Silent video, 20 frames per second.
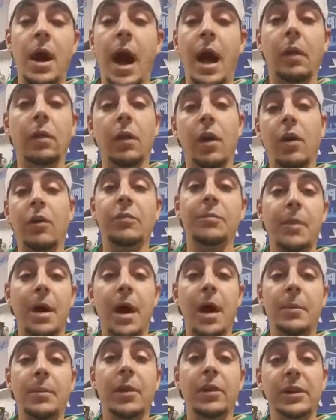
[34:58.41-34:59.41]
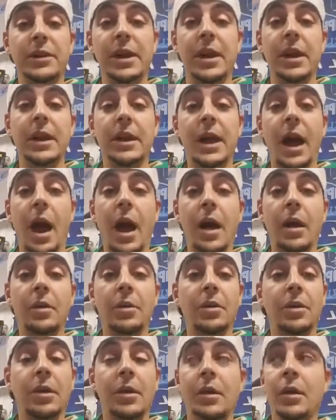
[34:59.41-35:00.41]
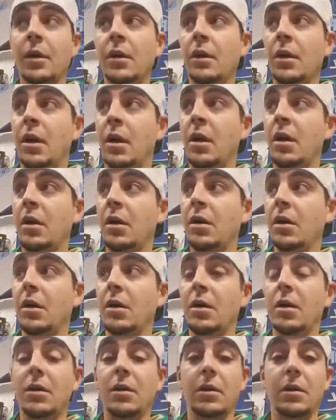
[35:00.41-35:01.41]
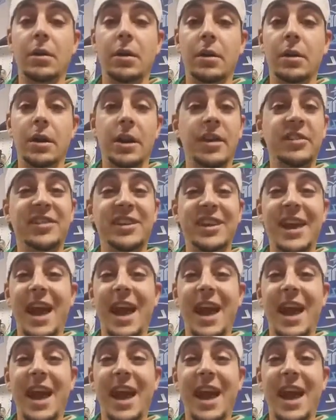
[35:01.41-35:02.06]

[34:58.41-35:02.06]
I love my military guys. He's a